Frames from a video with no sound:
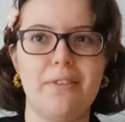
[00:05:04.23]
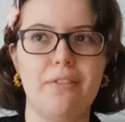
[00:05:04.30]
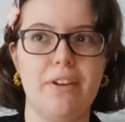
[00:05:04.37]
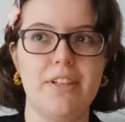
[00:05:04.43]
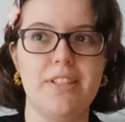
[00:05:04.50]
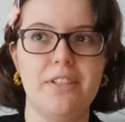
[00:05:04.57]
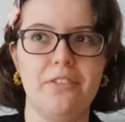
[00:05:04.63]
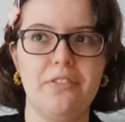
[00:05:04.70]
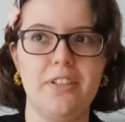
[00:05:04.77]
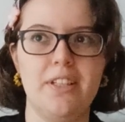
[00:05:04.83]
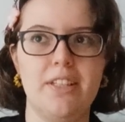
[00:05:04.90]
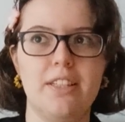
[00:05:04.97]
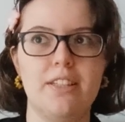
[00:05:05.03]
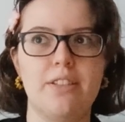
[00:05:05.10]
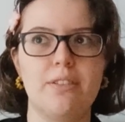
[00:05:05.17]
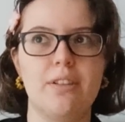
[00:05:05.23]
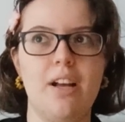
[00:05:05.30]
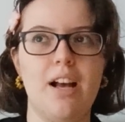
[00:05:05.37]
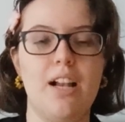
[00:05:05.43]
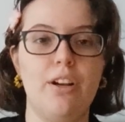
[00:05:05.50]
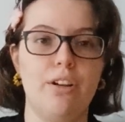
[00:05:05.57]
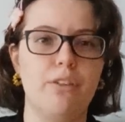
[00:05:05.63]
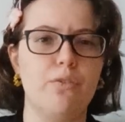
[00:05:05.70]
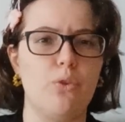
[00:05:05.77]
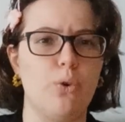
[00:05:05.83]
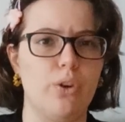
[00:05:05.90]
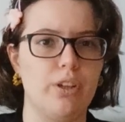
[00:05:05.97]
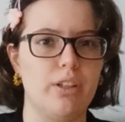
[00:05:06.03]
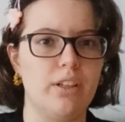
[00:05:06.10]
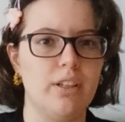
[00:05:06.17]
the rest of it, it's a lot of
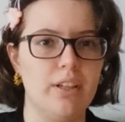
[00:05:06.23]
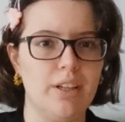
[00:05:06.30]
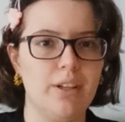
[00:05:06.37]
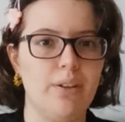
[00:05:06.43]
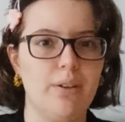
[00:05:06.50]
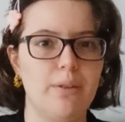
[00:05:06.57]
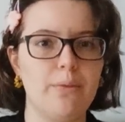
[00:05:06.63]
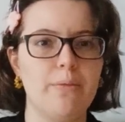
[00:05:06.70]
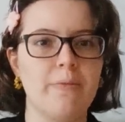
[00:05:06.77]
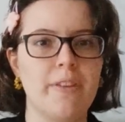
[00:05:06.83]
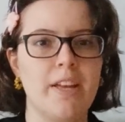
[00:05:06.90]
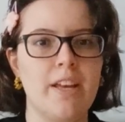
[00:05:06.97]
work, you know?